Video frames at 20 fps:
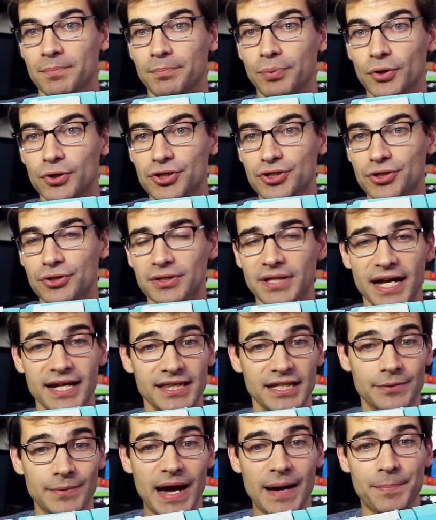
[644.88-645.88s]
pusher
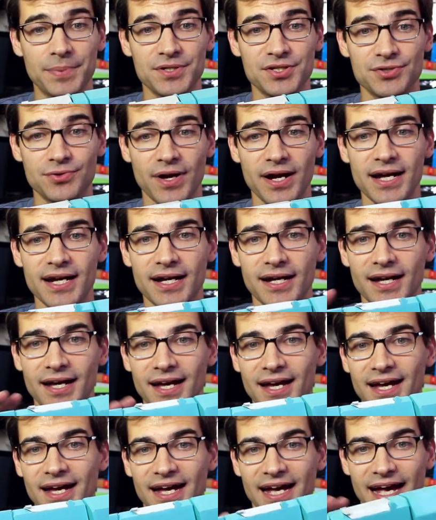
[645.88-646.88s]
like the Rapid Strike.
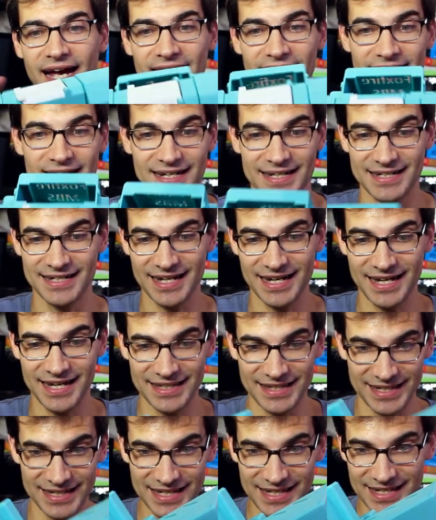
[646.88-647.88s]
And
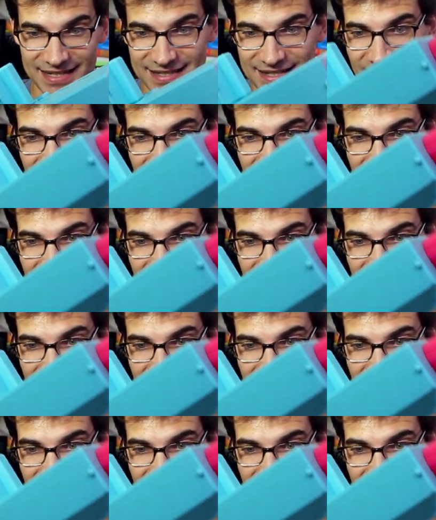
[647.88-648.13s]
then he's